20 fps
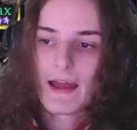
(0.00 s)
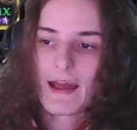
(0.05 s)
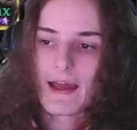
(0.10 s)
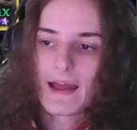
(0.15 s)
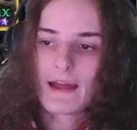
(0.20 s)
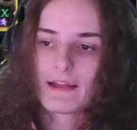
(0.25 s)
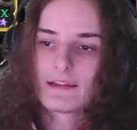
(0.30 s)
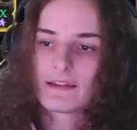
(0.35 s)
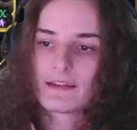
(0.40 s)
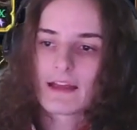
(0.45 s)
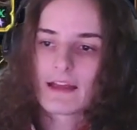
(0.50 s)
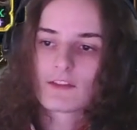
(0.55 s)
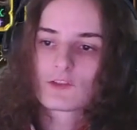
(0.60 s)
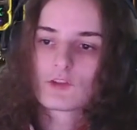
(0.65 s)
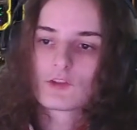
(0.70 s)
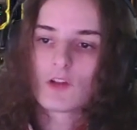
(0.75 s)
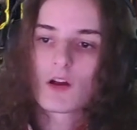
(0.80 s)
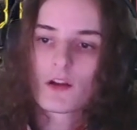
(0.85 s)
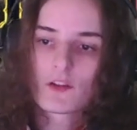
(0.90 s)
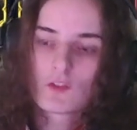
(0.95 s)
And
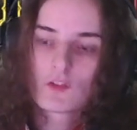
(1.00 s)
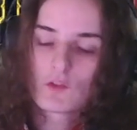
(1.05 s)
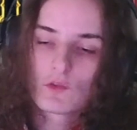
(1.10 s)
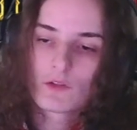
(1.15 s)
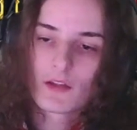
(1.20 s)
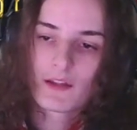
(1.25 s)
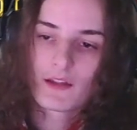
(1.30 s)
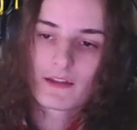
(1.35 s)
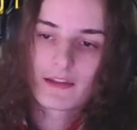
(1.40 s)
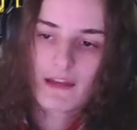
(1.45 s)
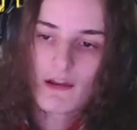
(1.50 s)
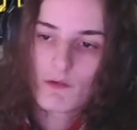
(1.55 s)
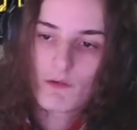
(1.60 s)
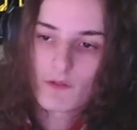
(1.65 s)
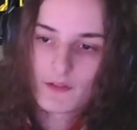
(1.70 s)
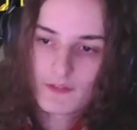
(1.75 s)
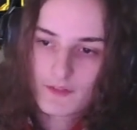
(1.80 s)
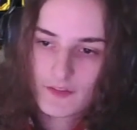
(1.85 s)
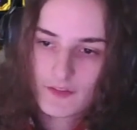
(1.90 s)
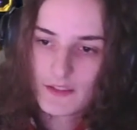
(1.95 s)
as long as you can
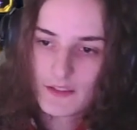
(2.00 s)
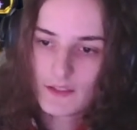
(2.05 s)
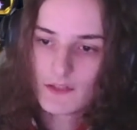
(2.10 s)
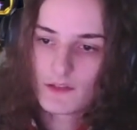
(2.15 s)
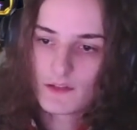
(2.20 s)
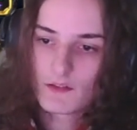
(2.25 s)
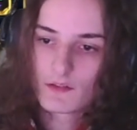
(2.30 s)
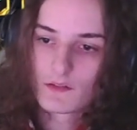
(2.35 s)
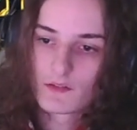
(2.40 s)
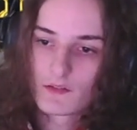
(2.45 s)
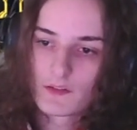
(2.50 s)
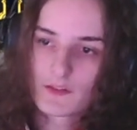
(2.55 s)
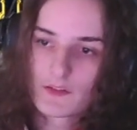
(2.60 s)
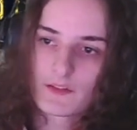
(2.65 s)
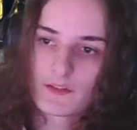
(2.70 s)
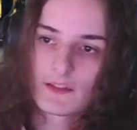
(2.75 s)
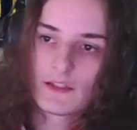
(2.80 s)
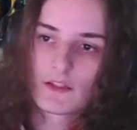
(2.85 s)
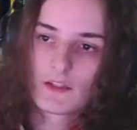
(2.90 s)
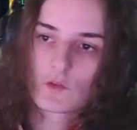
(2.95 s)
guarantee
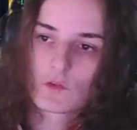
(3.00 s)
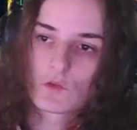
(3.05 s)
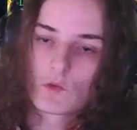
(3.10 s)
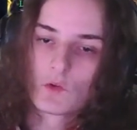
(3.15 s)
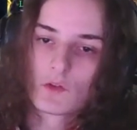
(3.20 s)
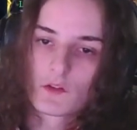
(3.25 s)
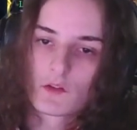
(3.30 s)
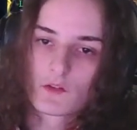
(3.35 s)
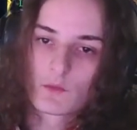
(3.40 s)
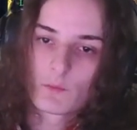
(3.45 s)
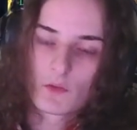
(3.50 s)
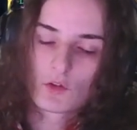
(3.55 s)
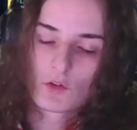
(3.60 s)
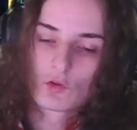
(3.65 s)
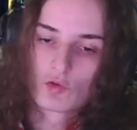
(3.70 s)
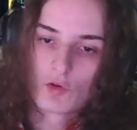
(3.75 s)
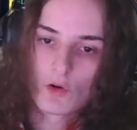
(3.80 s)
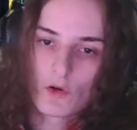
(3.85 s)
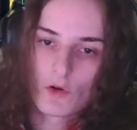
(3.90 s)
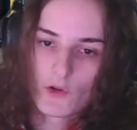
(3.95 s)
Silas
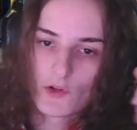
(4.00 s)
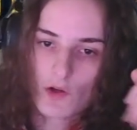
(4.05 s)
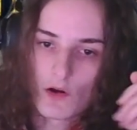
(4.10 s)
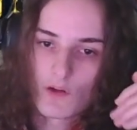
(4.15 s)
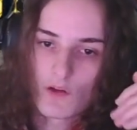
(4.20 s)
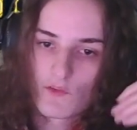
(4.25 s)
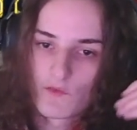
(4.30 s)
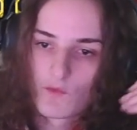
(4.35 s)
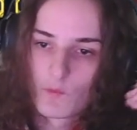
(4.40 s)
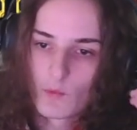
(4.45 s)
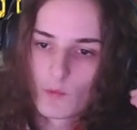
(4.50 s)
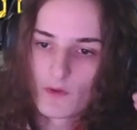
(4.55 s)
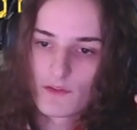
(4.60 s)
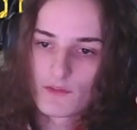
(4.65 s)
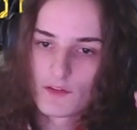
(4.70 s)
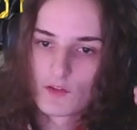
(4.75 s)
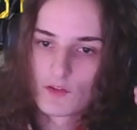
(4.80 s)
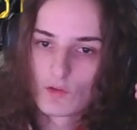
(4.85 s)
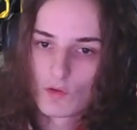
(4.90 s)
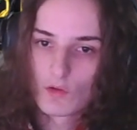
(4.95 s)
ultimate going off
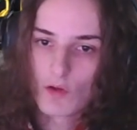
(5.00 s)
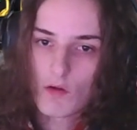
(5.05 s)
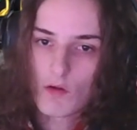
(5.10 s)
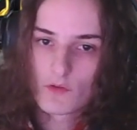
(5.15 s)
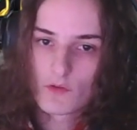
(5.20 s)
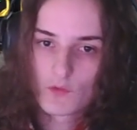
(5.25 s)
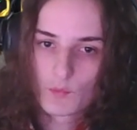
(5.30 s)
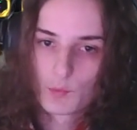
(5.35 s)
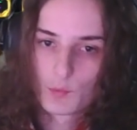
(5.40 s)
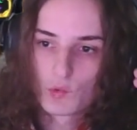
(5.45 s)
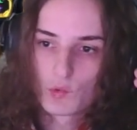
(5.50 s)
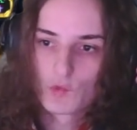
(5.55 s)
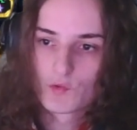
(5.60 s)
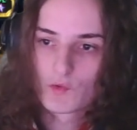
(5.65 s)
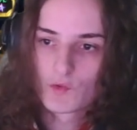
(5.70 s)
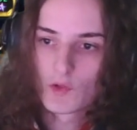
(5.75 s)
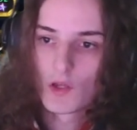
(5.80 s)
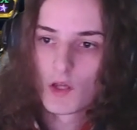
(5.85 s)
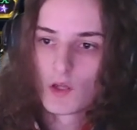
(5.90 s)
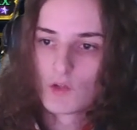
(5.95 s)
with a Dolores boost,